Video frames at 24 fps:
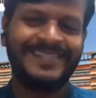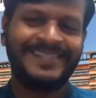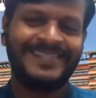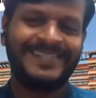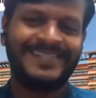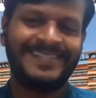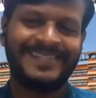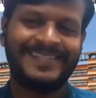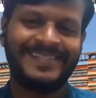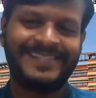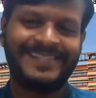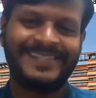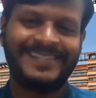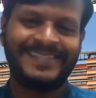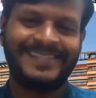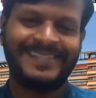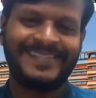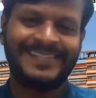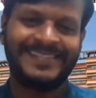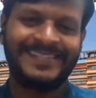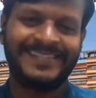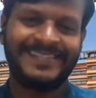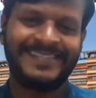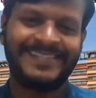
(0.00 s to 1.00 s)

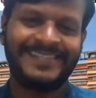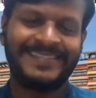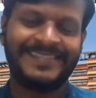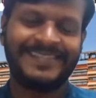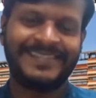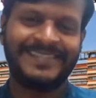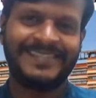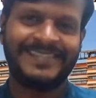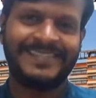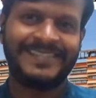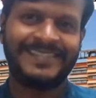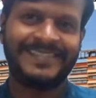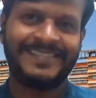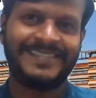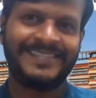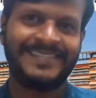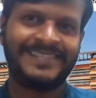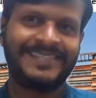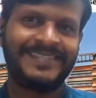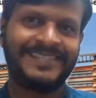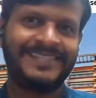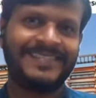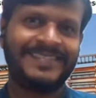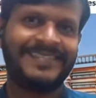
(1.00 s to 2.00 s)

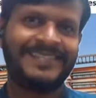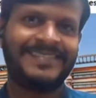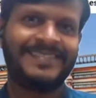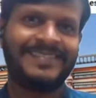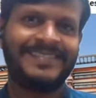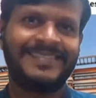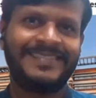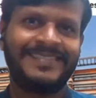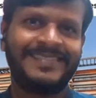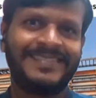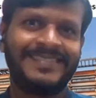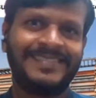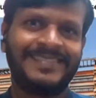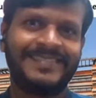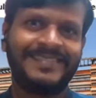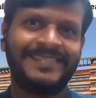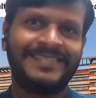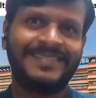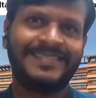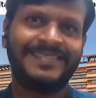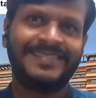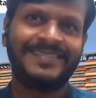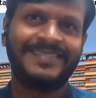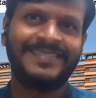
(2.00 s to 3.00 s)

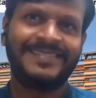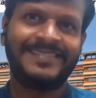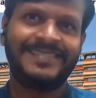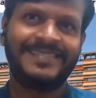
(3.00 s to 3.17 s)
This person isn't speaking.